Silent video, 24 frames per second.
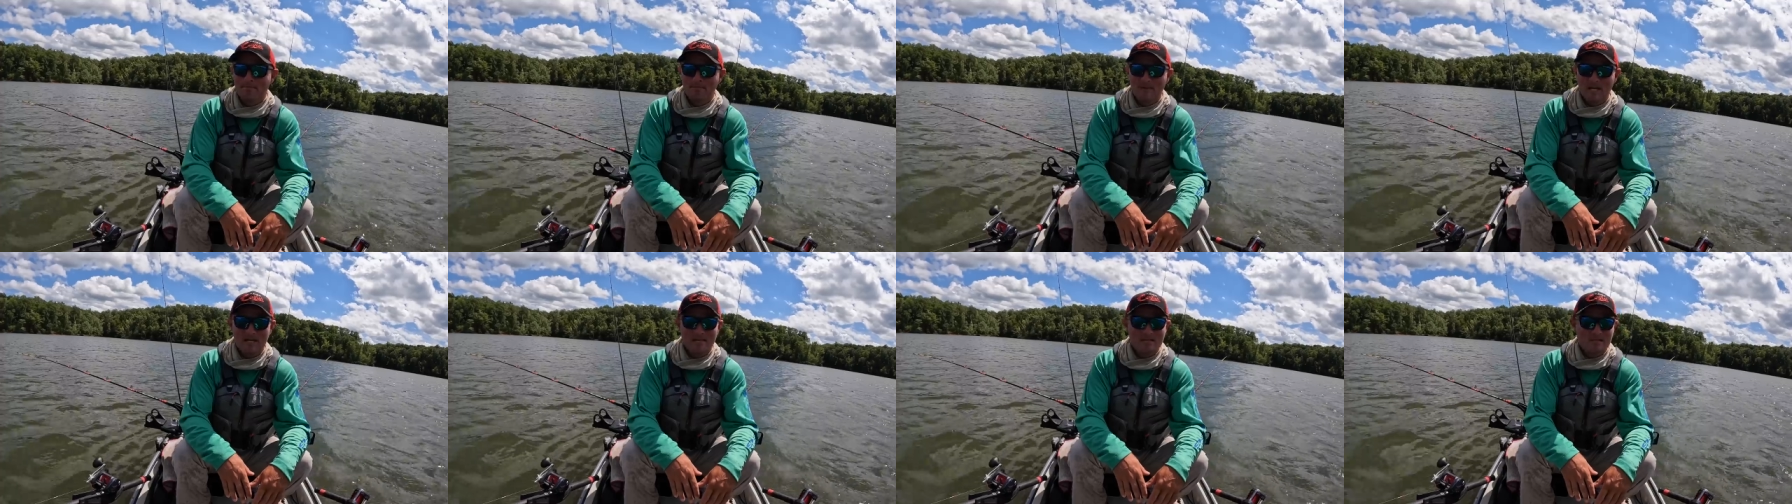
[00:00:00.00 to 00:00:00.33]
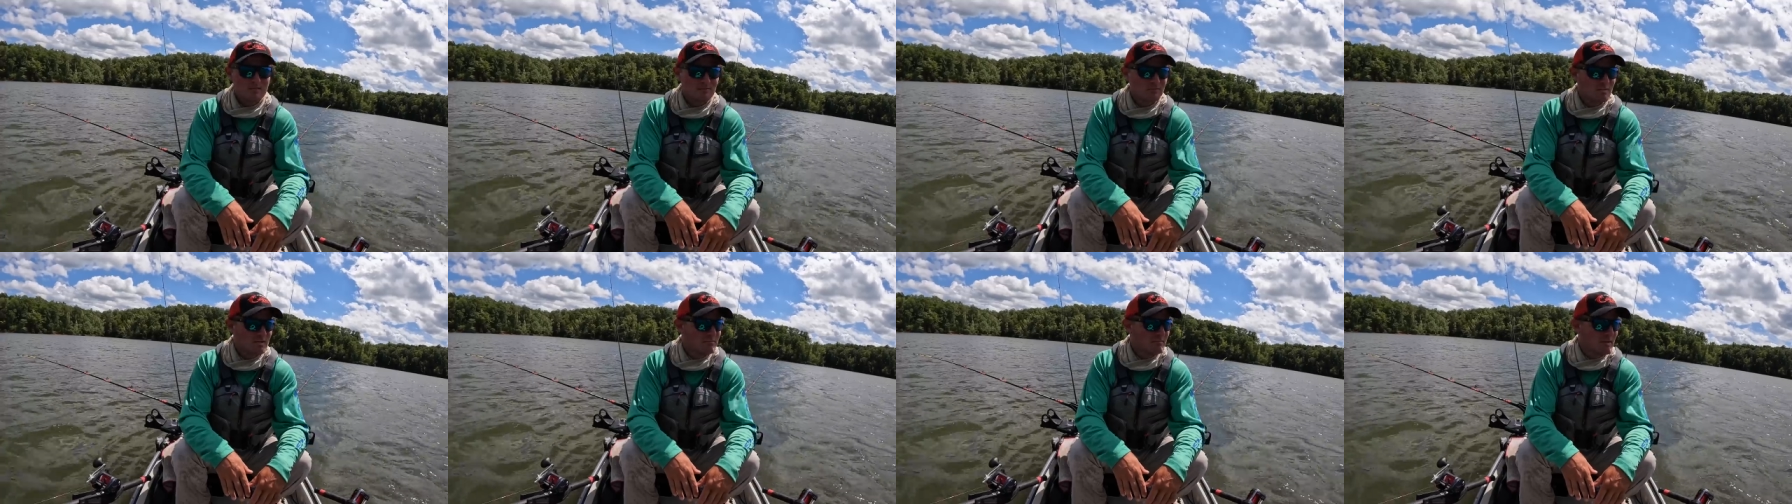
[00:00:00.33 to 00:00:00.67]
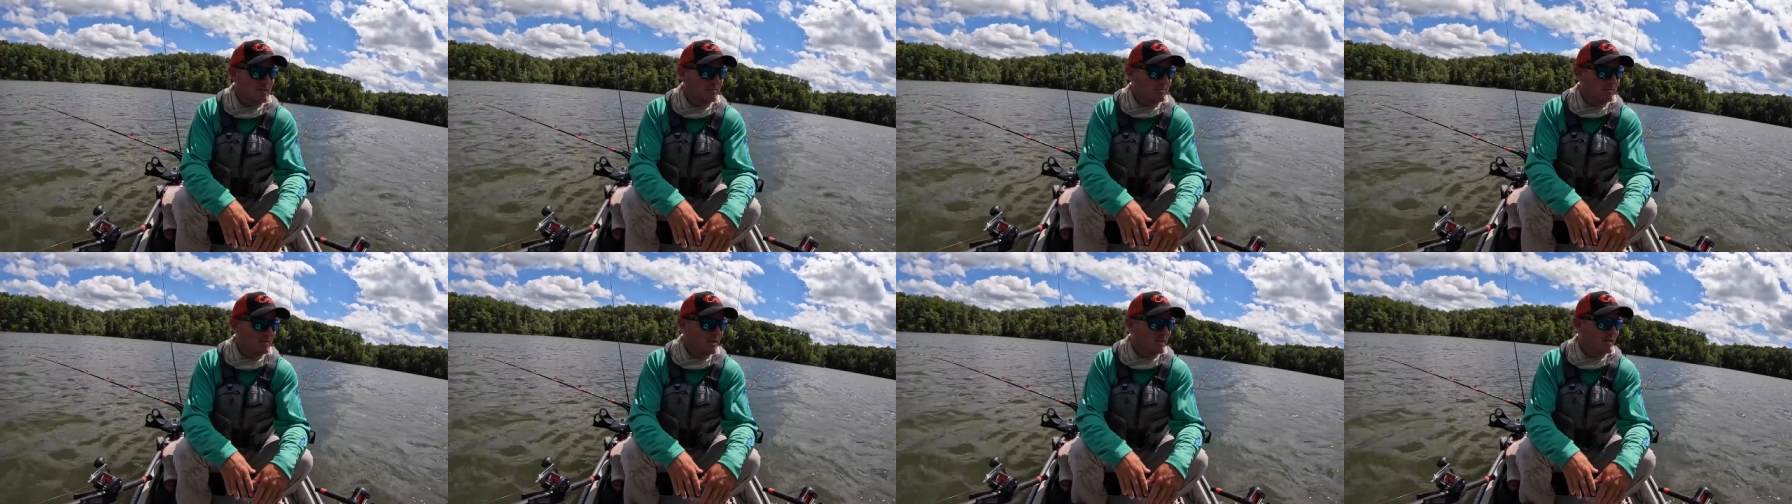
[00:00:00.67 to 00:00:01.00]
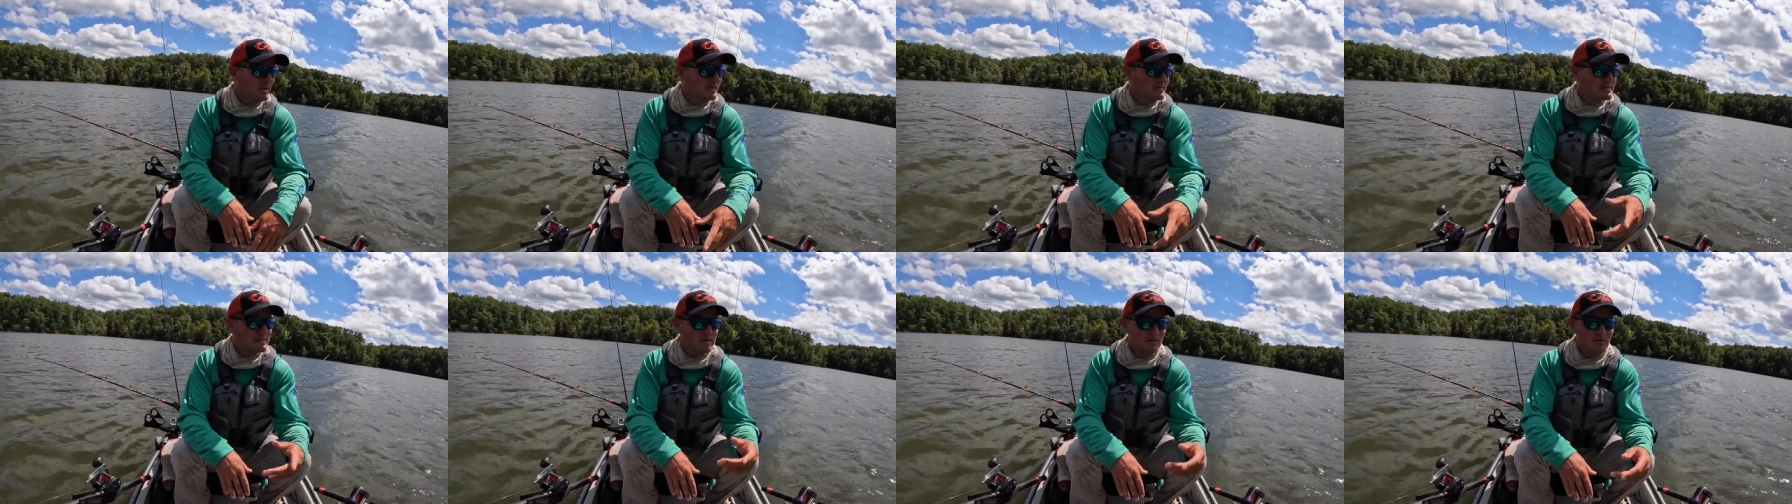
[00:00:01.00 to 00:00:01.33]
that's gonna be my
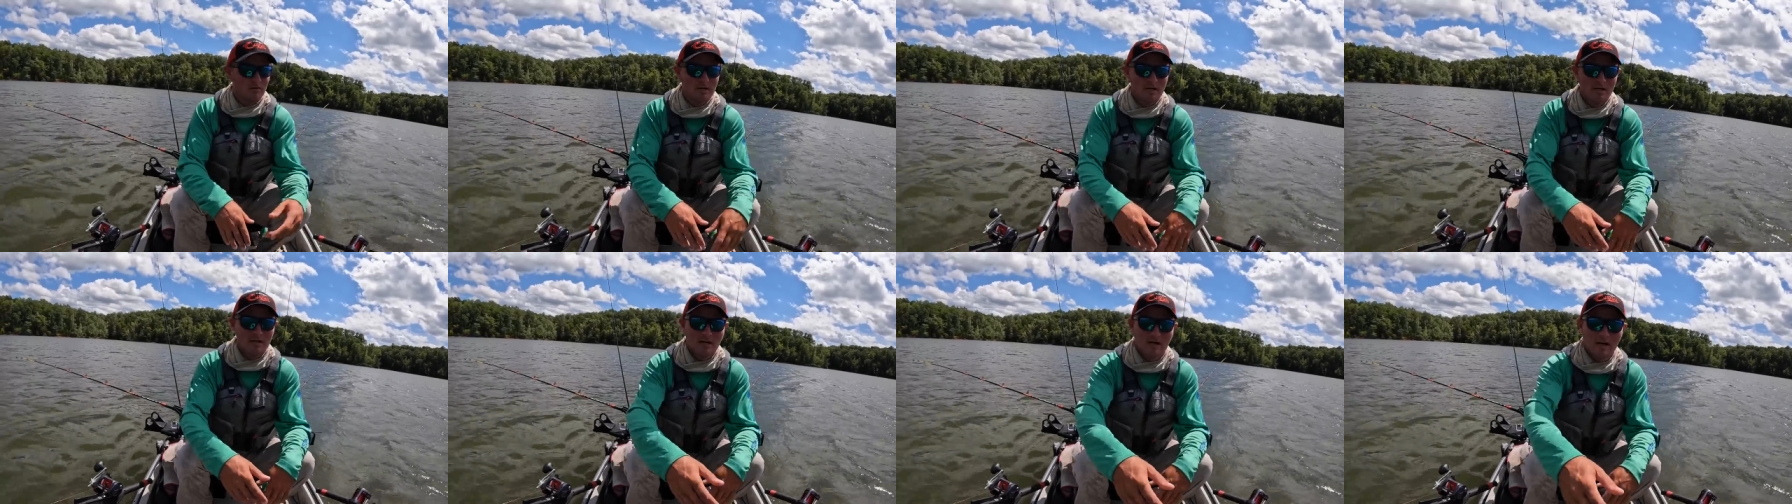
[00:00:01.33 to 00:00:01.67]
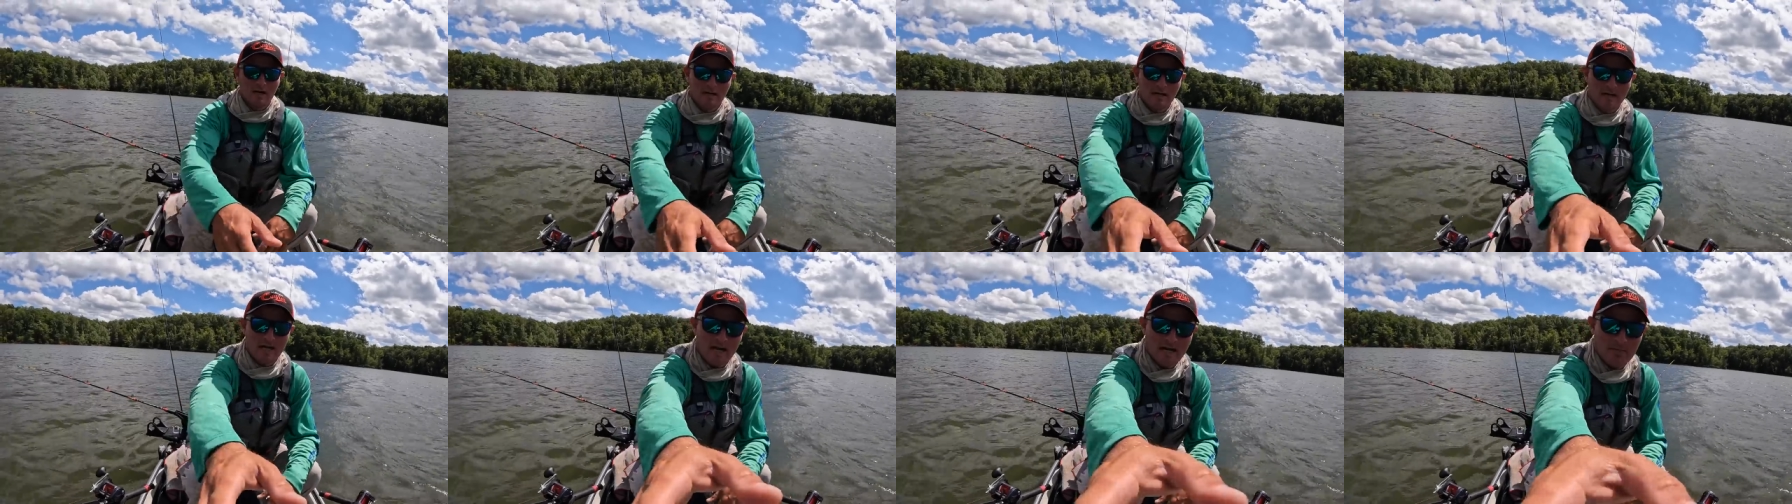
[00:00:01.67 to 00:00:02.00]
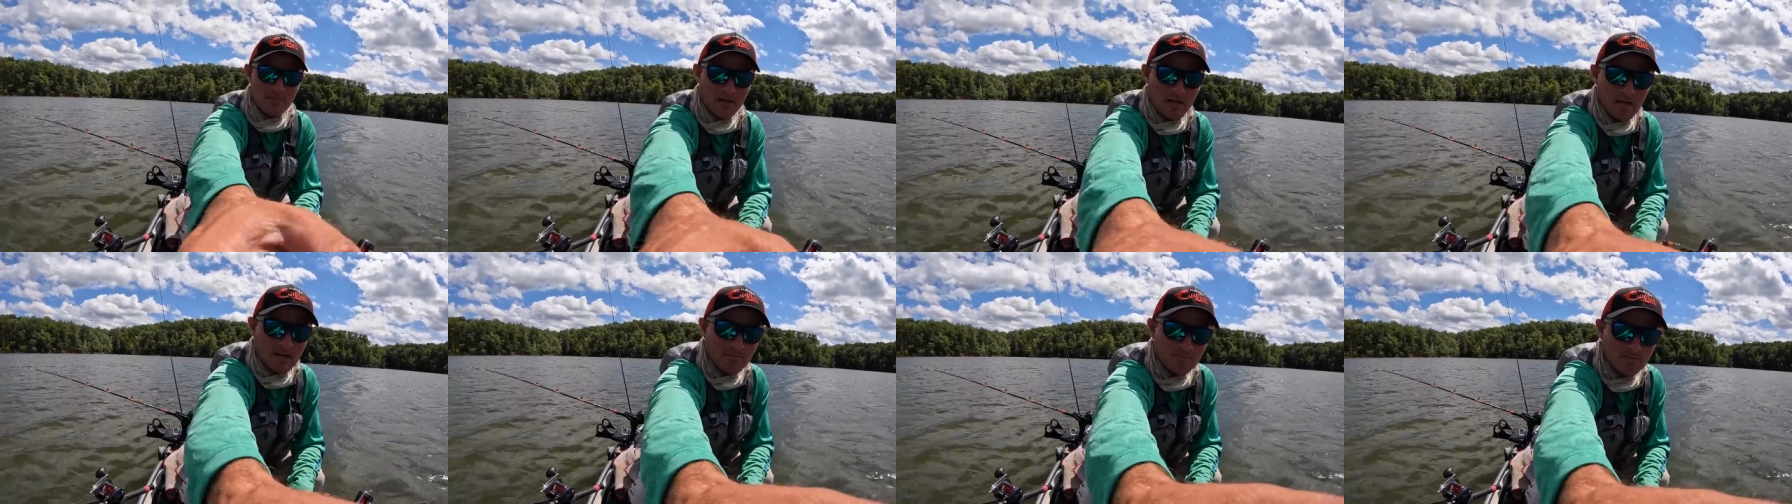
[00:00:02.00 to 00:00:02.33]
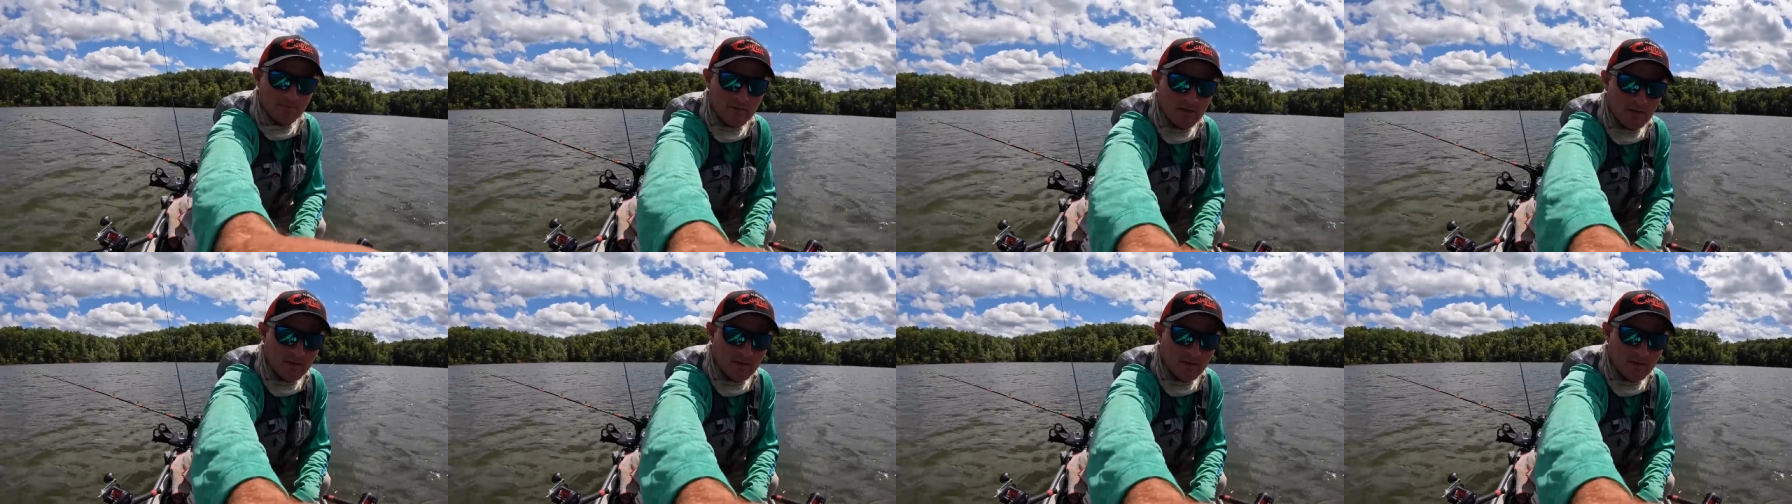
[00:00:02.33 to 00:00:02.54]
plan. So I got my